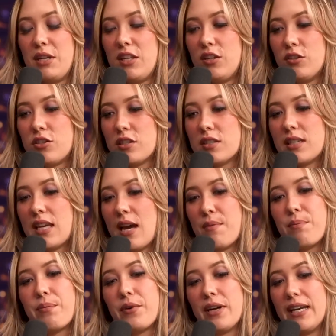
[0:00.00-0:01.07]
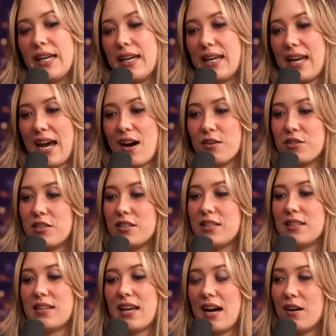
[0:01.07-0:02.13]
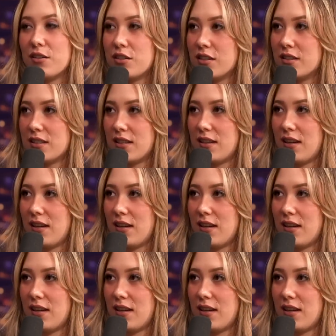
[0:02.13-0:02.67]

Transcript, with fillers: I mean, you just kept bringing couches and couches.